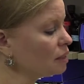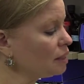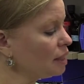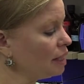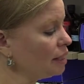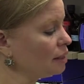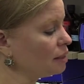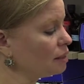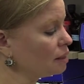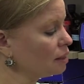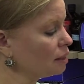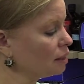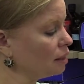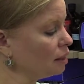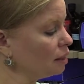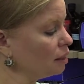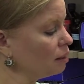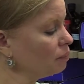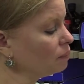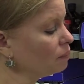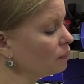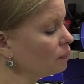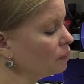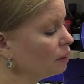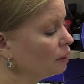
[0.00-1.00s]
stain
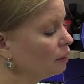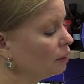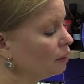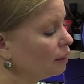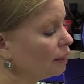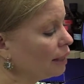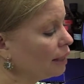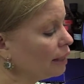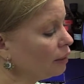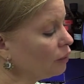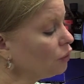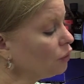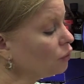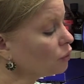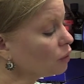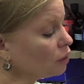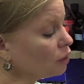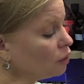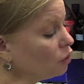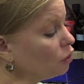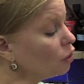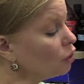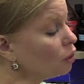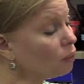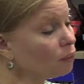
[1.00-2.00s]
setup, how you're going
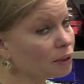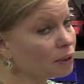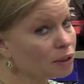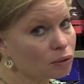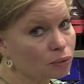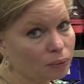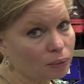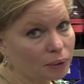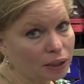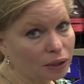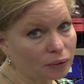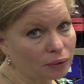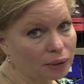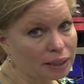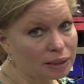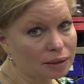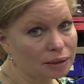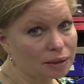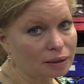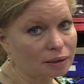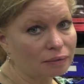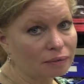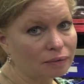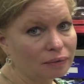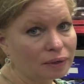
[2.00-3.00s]
to know it's
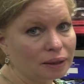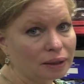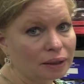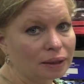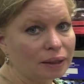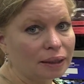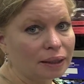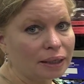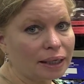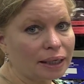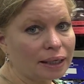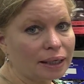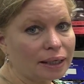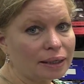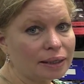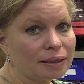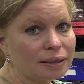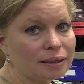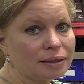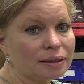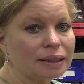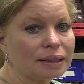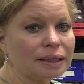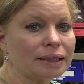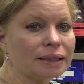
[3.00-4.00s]
regressive
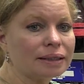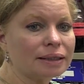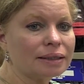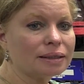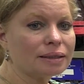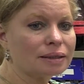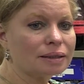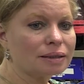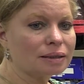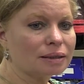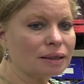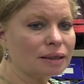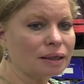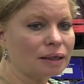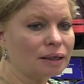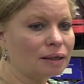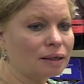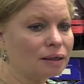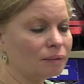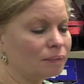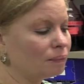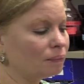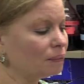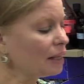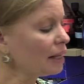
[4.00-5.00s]
is it
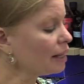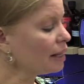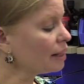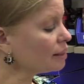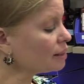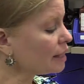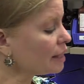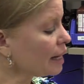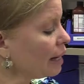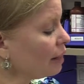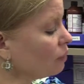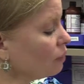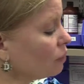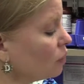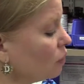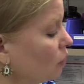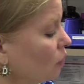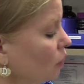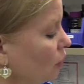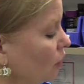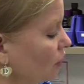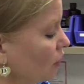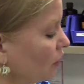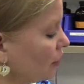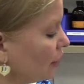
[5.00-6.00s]
um, has
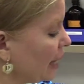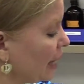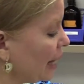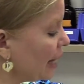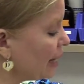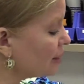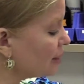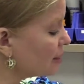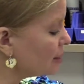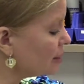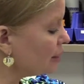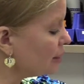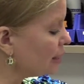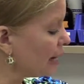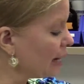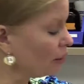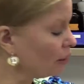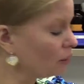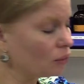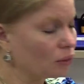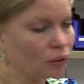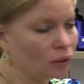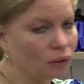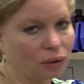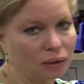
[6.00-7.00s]
alcohol, acid
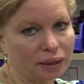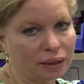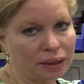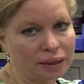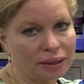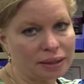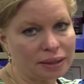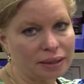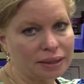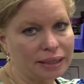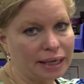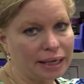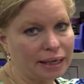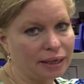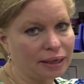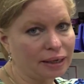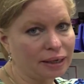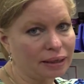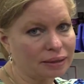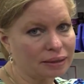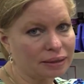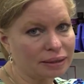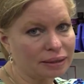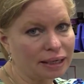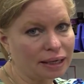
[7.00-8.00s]
alcohol in the stain
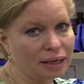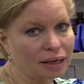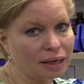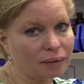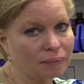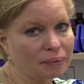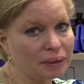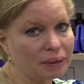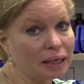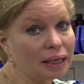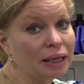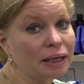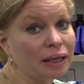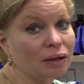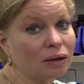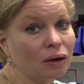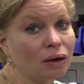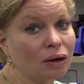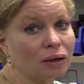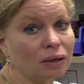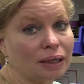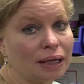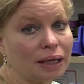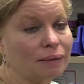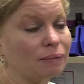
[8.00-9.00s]
setup. In
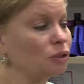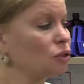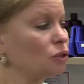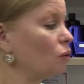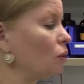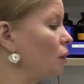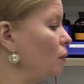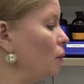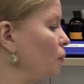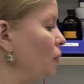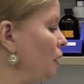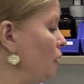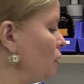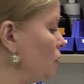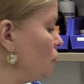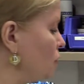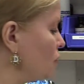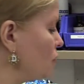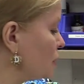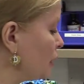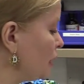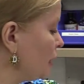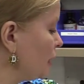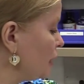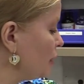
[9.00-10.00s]
our laboratory, we
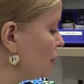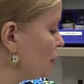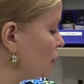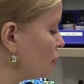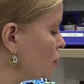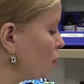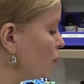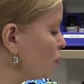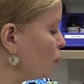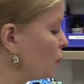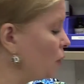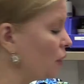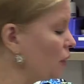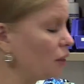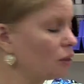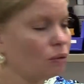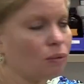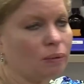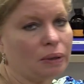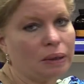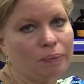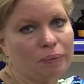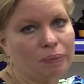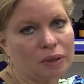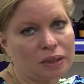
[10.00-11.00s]
use a zero point
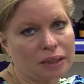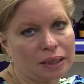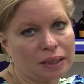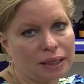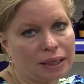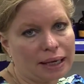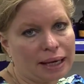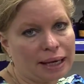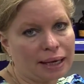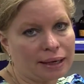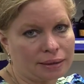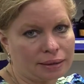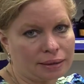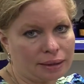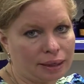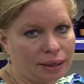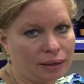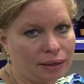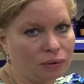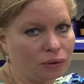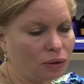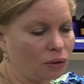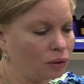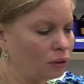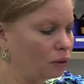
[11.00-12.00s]
three percent acid
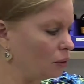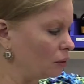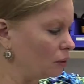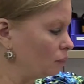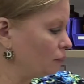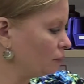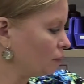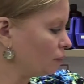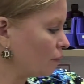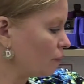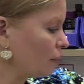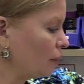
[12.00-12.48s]
alcohol.